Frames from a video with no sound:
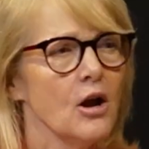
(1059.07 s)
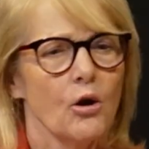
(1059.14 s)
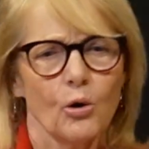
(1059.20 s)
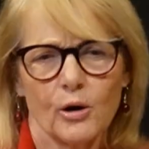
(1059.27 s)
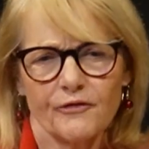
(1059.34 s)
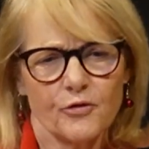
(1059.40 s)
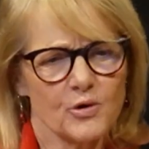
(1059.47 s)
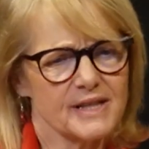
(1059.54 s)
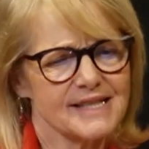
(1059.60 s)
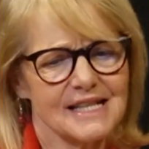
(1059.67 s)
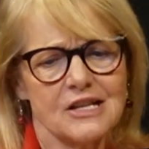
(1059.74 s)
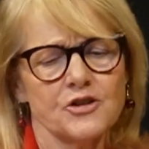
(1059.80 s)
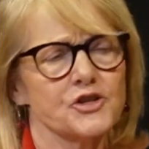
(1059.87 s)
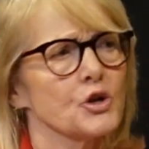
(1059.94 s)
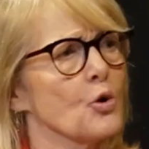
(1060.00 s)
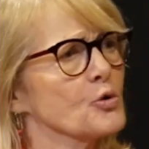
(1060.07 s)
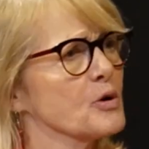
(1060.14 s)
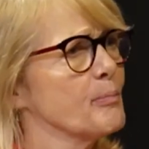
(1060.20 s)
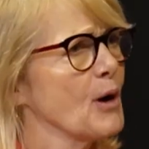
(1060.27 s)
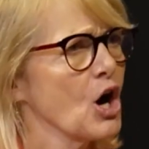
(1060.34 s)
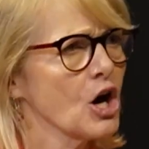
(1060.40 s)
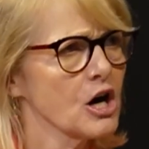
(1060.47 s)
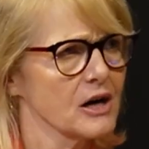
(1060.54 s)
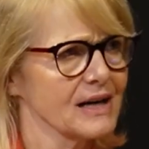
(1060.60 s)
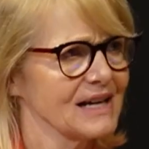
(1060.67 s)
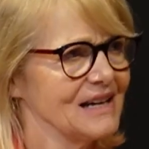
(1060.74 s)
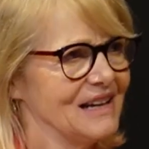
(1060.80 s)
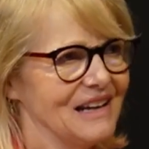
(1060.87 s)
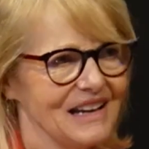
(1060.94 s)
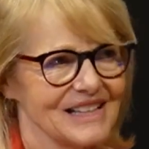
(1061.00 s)
or for a senior to go to a park
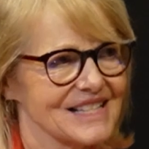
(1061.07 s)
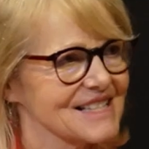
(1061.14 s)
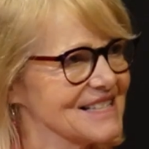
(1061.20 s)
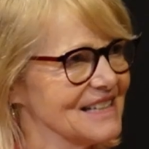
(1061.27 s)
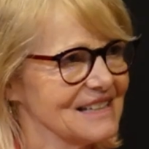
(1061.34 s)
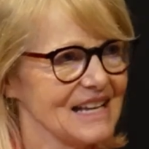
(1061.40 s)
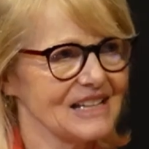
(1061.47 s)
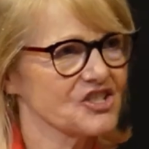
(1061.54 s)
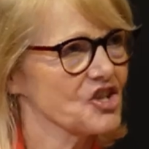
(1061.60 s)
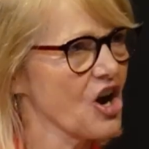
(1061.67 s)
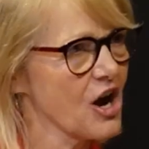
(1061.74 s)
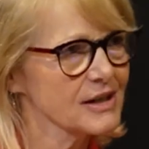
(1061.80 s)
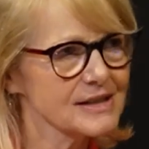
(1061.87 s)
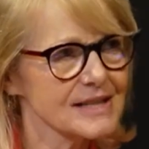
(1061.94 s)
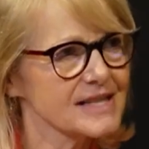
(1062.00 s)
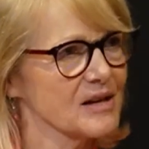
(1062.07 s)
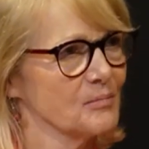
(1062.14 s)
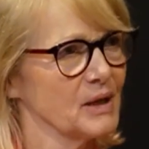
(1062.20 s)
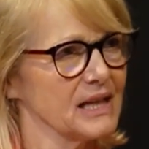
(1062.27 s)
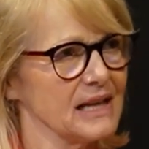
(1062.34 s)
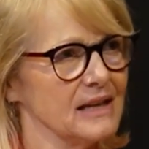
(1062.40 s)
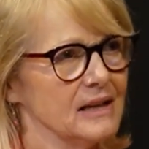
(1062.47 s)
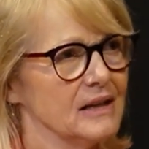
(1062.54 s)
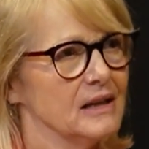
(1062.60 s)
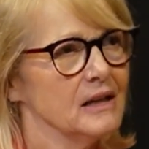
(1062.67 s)
and sit and talk to somebody.